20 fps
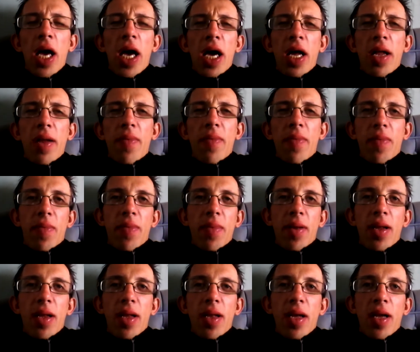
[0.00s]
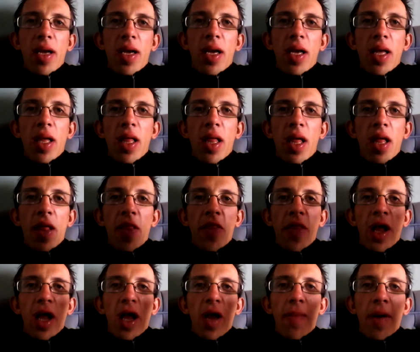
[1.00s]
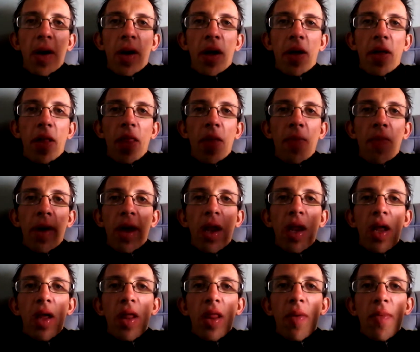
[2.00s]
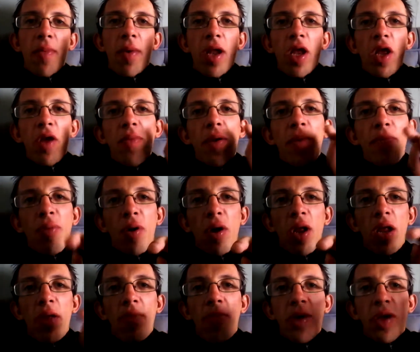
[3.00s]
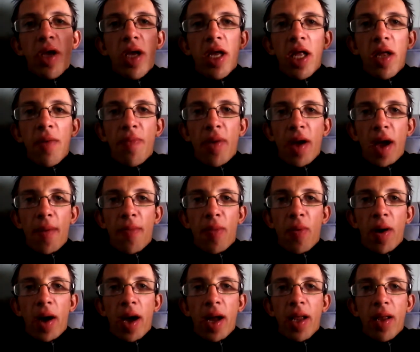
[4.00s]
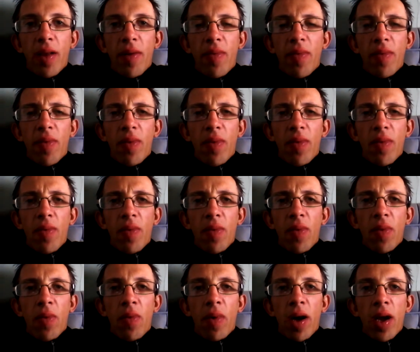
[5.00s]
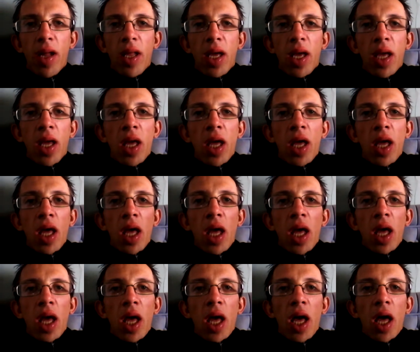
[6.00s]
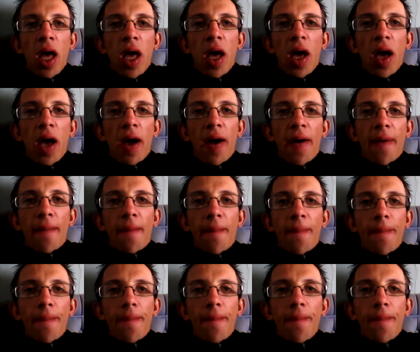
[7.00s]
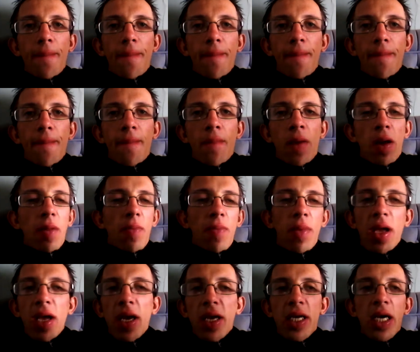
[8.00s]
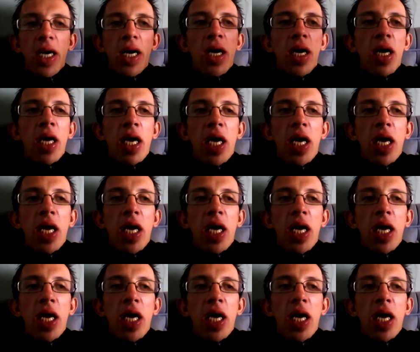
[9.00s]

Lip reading: And think about it, the money you've been putting in the machines in the pub, right? Right? Make it easier.